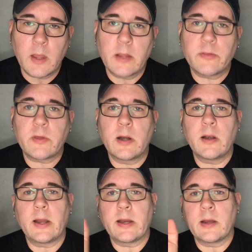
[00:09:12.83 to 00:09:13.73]
it's going to
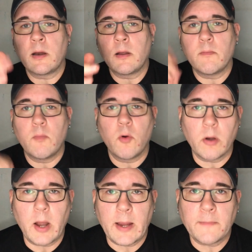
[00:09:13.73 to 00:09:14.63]
let in more
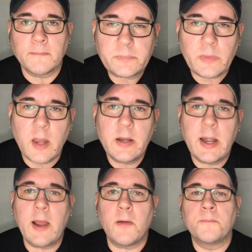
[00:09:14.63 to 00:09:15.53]
light.
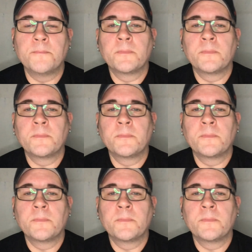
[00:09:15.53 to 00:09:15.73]
Now,